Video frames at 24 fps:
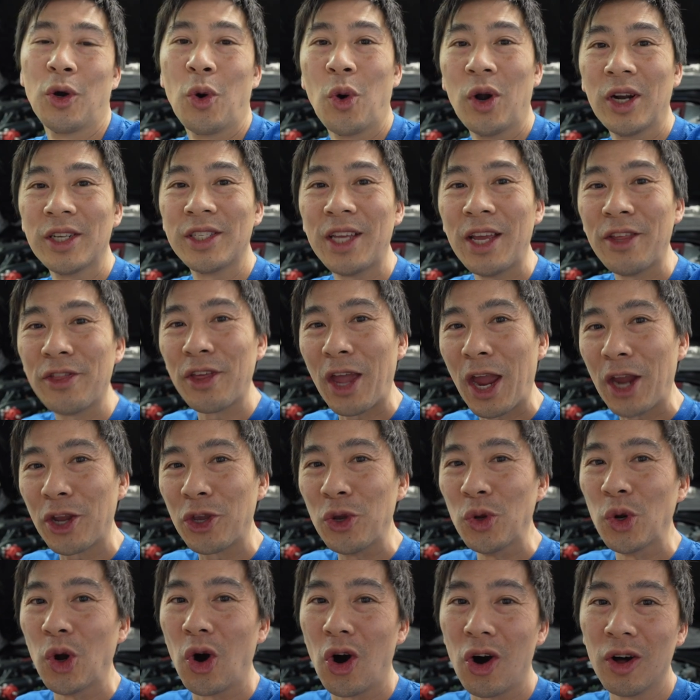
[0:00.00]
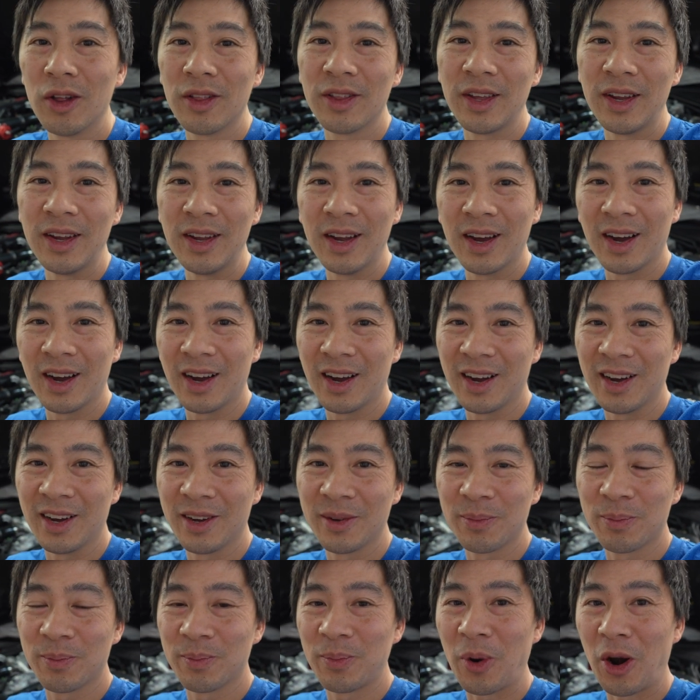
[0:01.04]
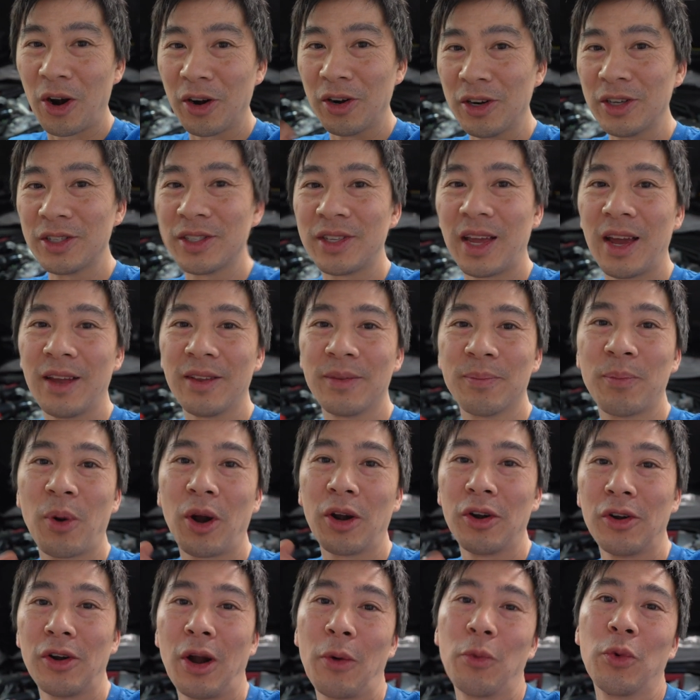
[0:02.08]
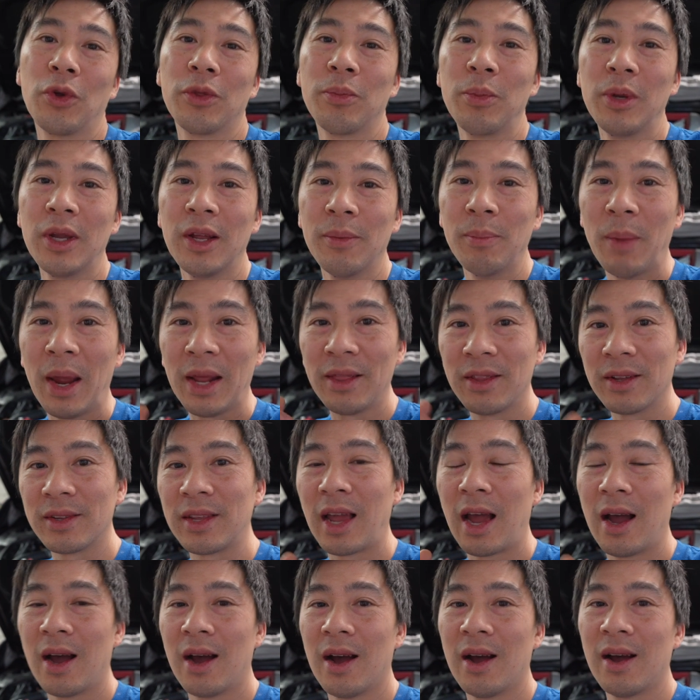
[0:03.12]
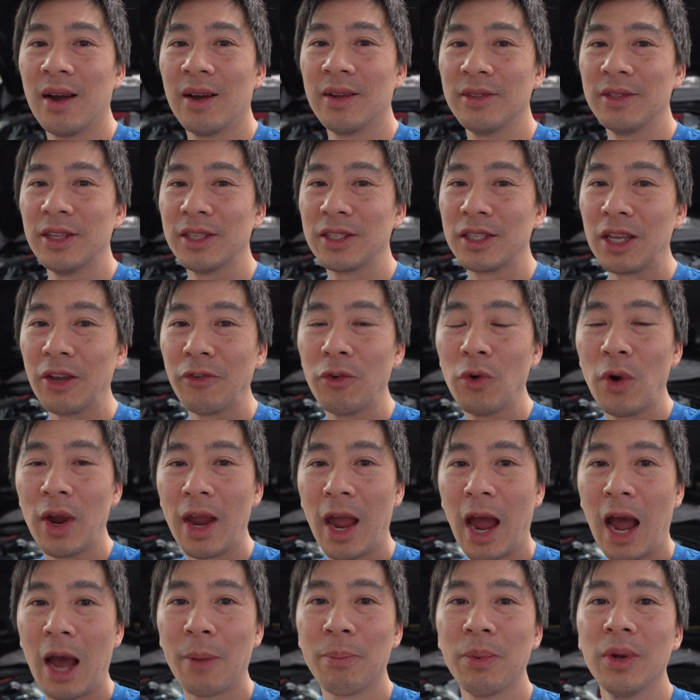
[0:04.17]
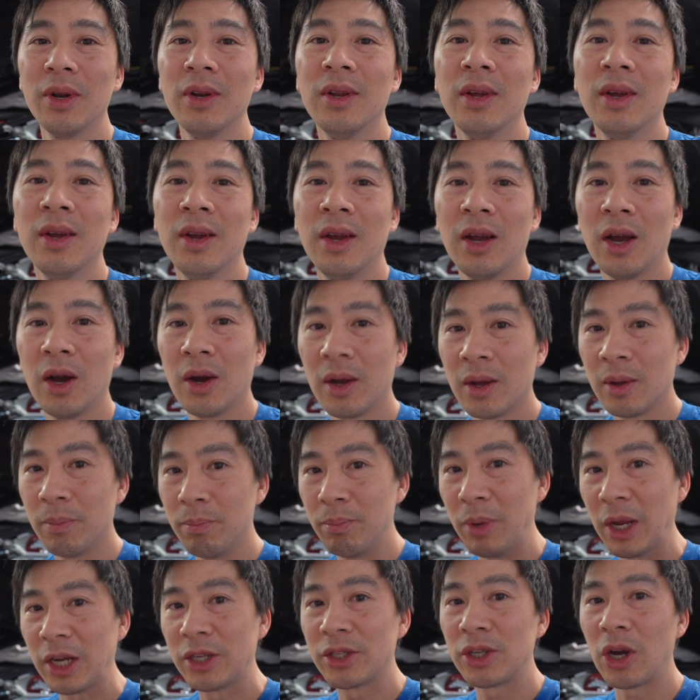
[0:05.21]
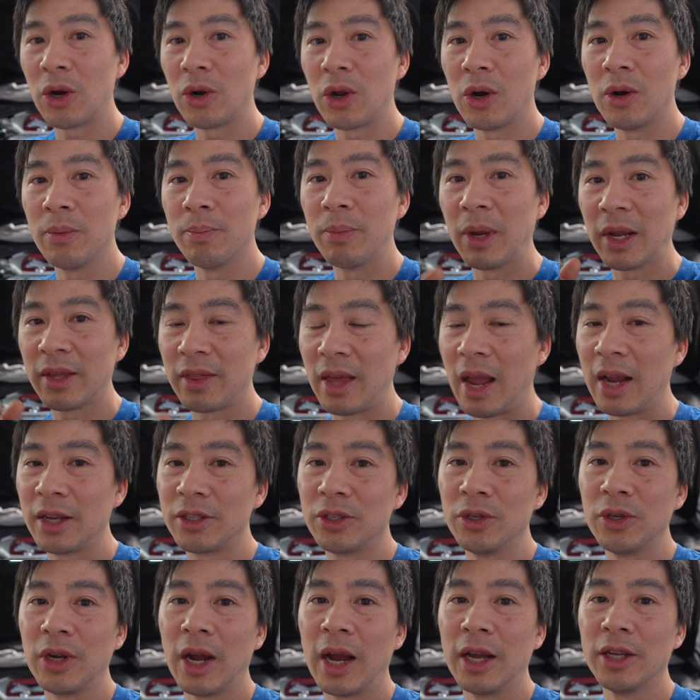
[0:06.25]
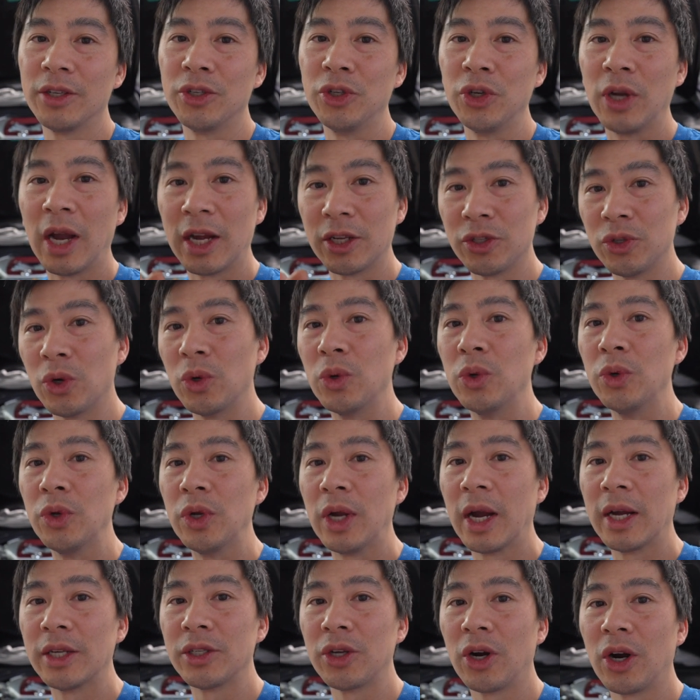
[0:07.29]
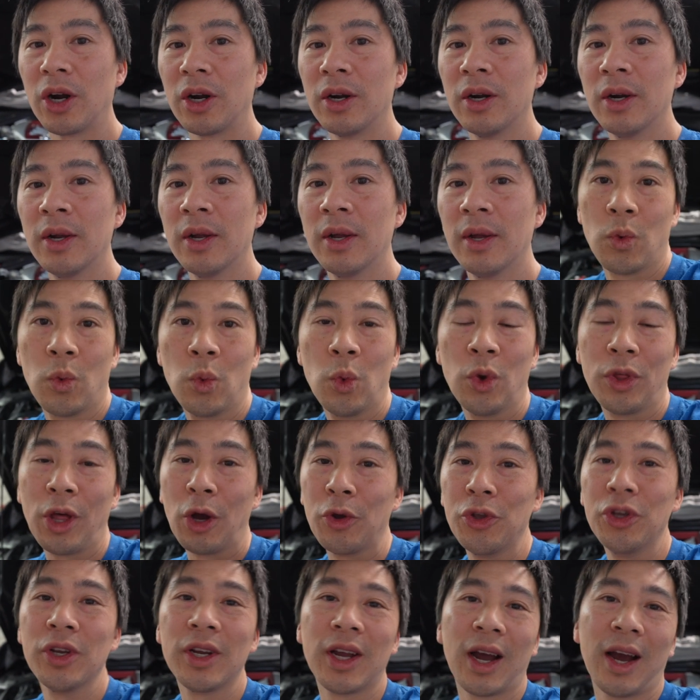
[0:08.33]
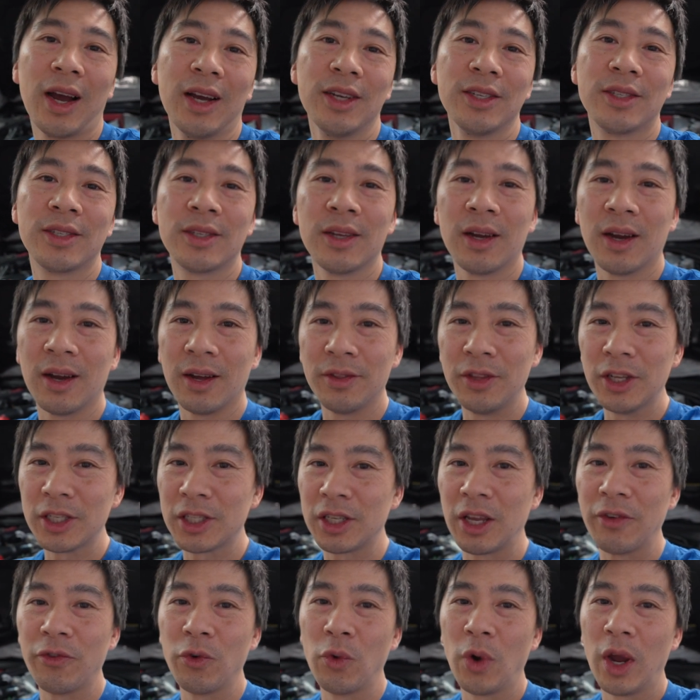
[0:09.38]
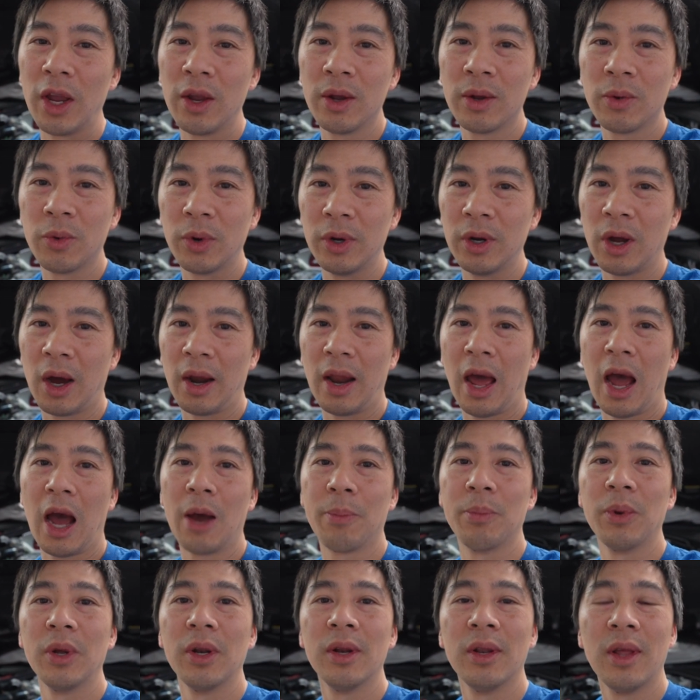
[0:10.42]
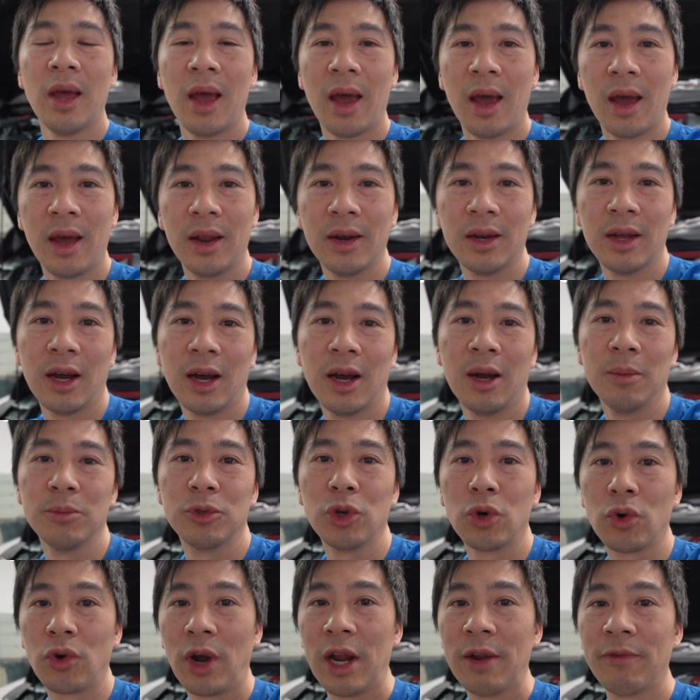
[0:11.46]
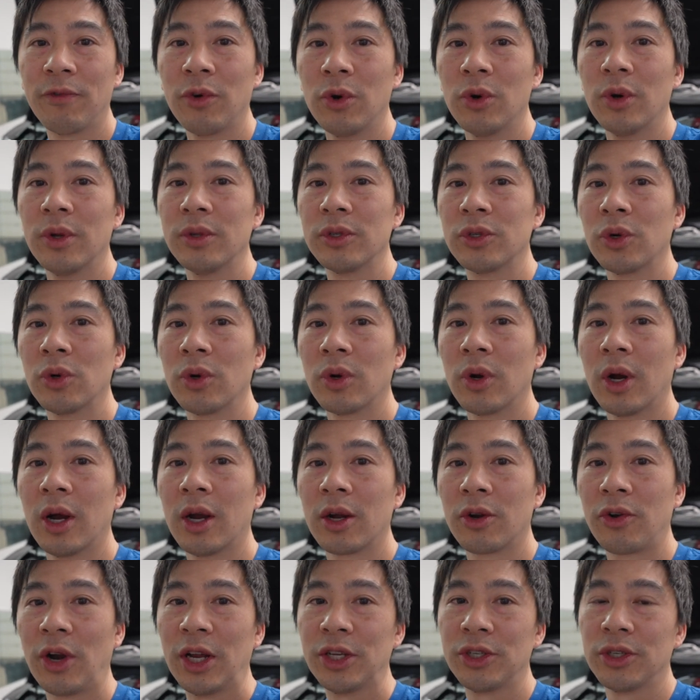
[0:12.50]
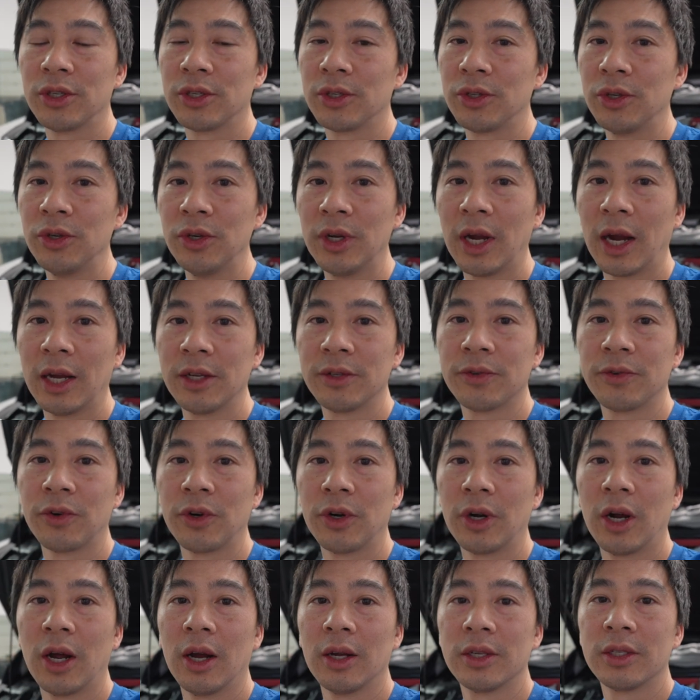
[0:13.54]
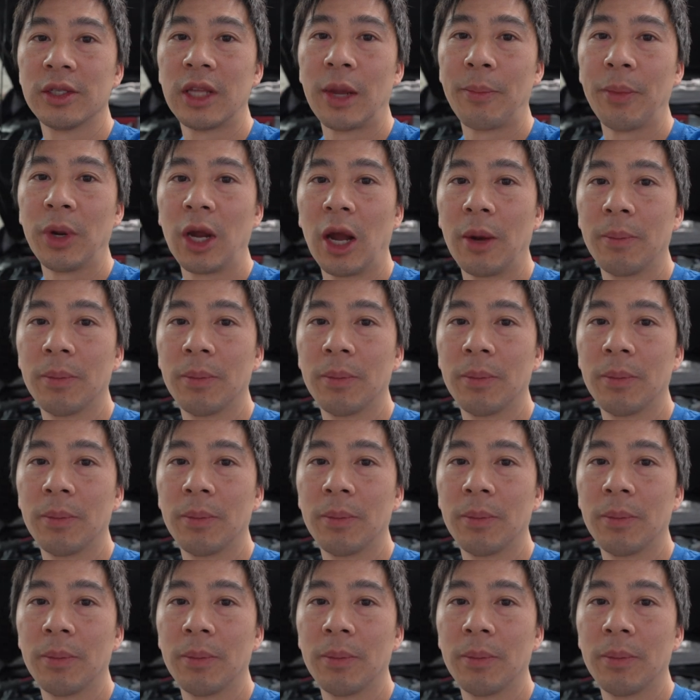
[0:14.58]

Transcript: I want to say thank you to all the partners that partner up with me and made this giveaway happen. Big shout out, big thanks to you guys. You guys know who you guys are. Without you guys, this giveaway would not happen, and I'm so grateful and so gracious to you guys for stepping